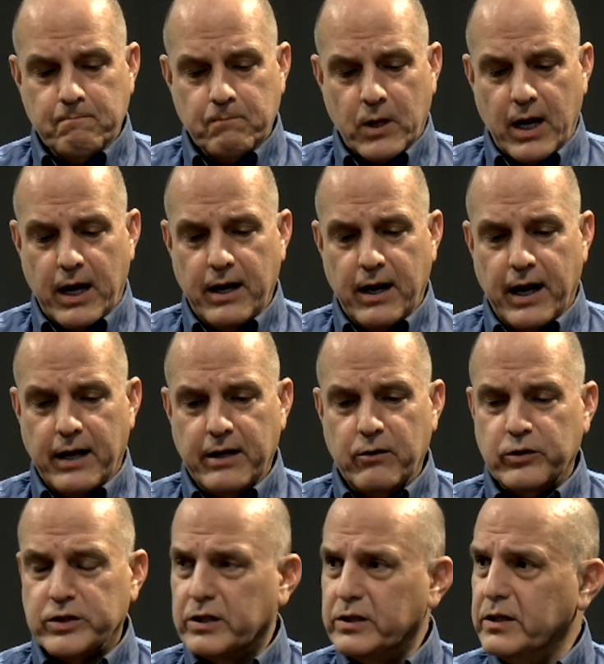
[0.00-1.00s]
and and there was
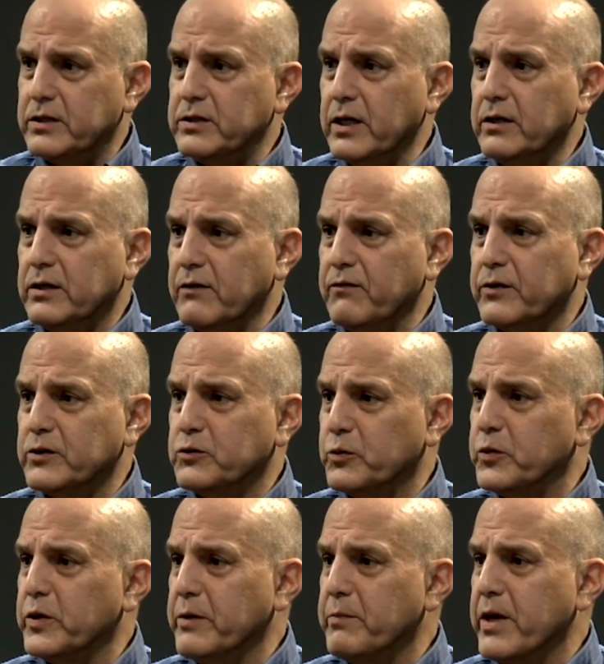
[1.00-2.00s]
a distinct difference
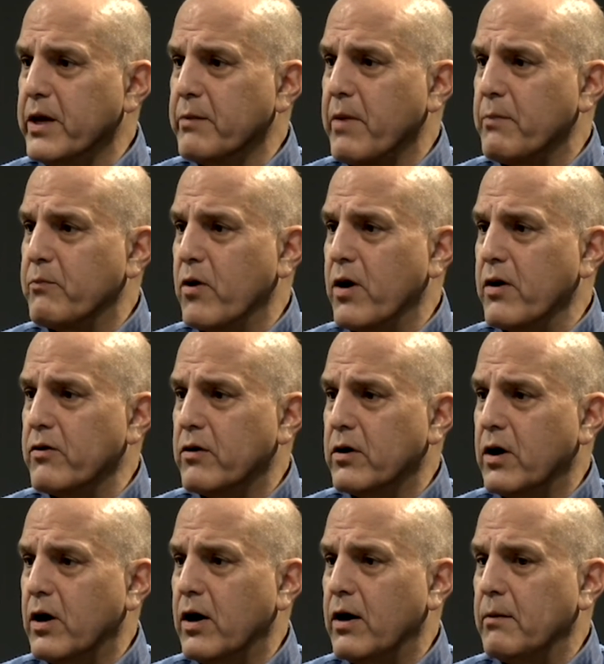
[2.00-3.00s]
between me and my brother.
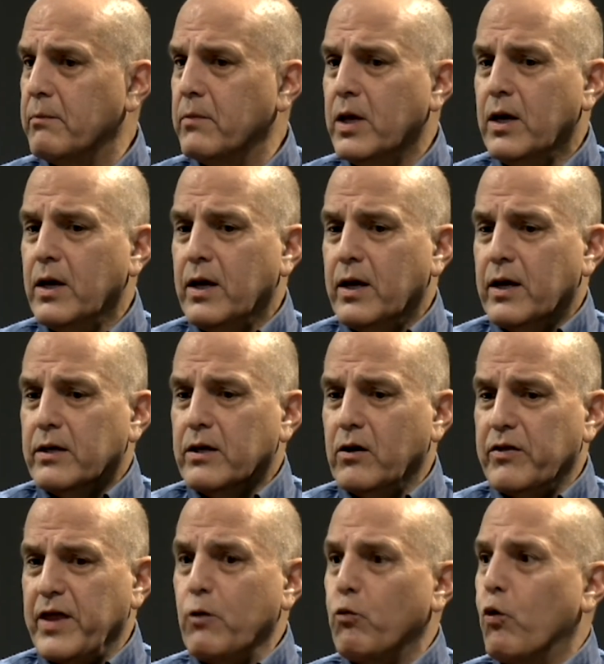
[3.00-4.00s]
Um, mm. You know,
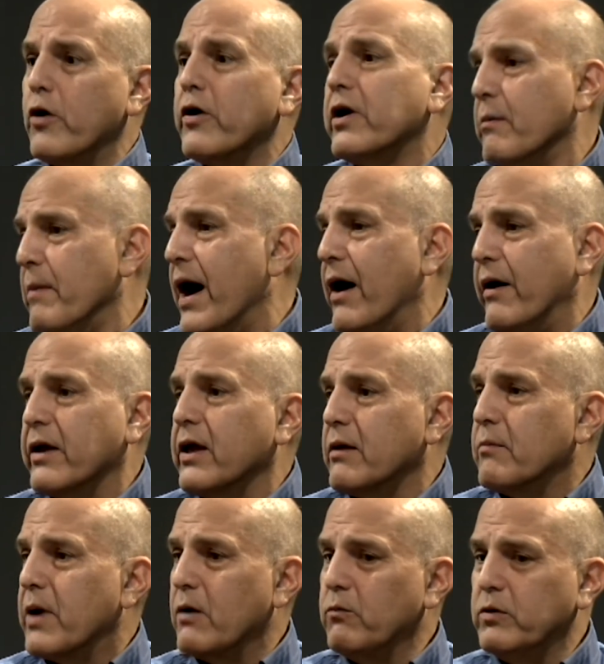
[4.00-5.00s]
they worried about him.
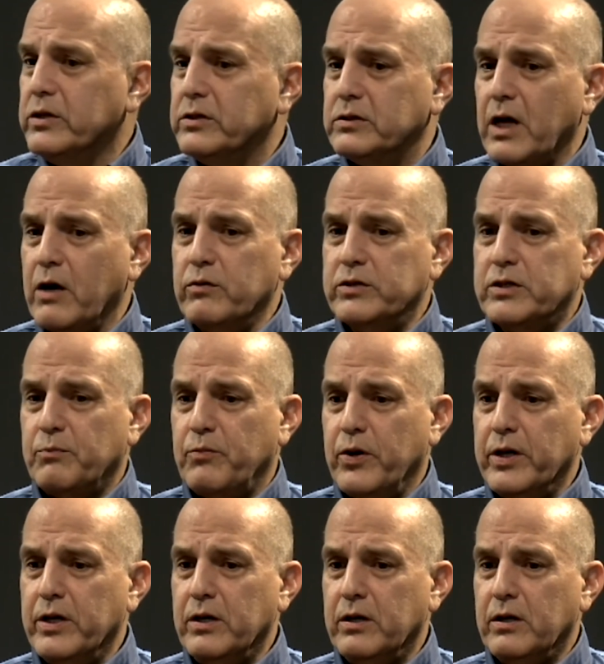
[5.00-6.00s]
I was I was a
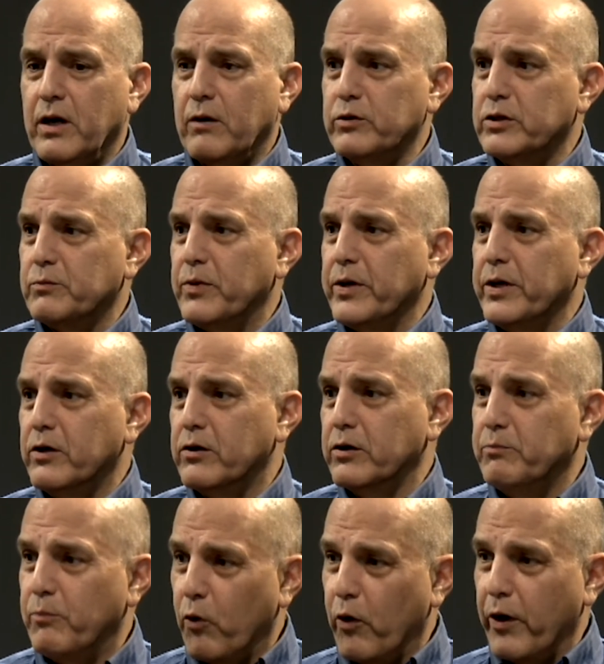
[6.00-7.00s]
pretty I was a pretty good
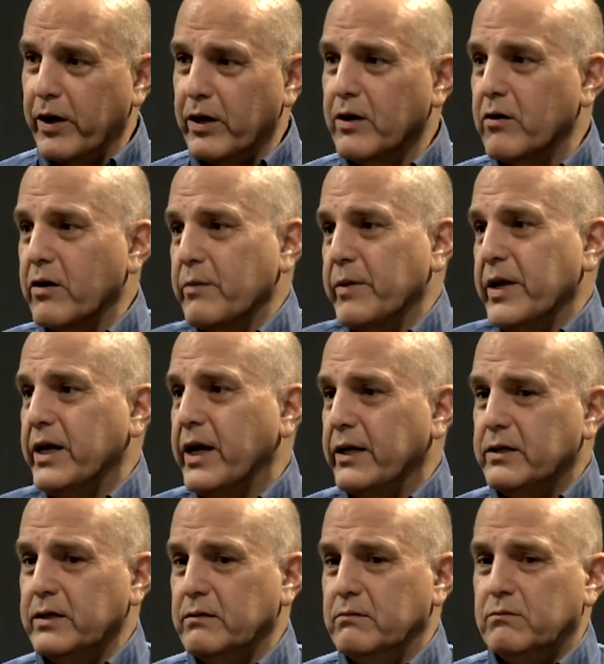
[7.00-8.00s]
boy. You know what I mean? I
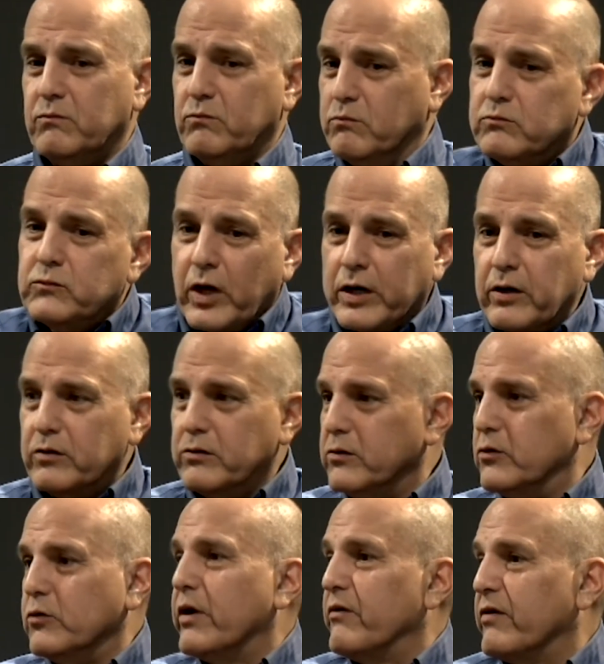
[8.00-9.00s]
did try to
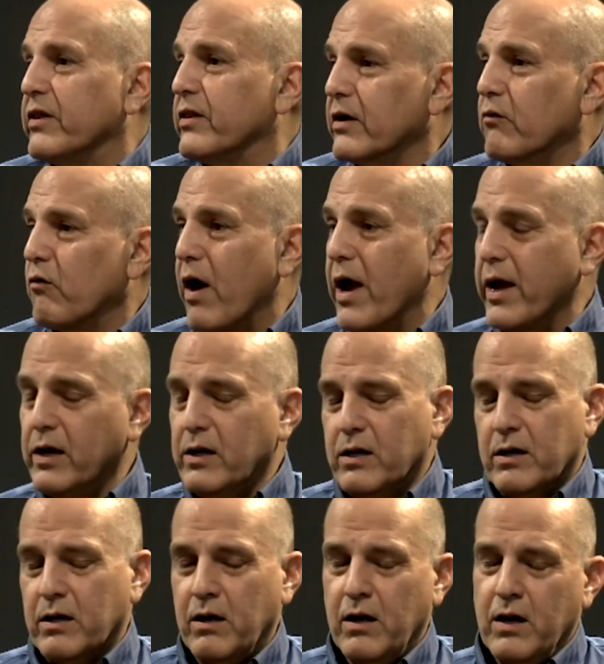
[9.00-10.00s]
do everything right
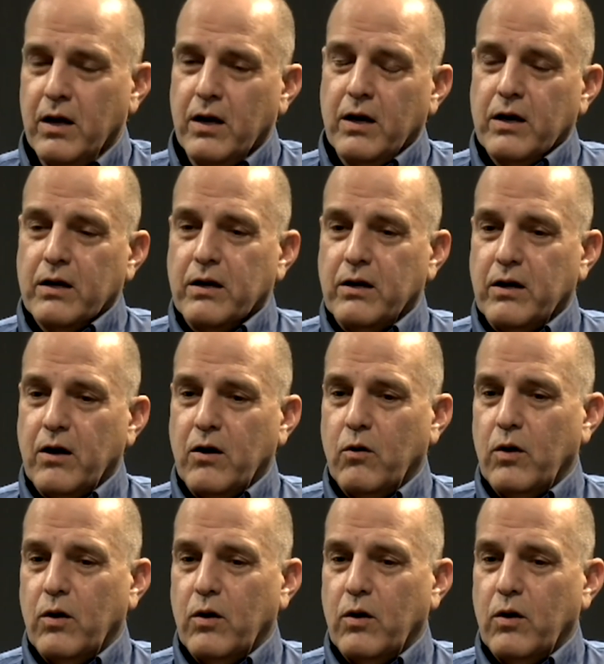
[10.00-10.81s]
and you know,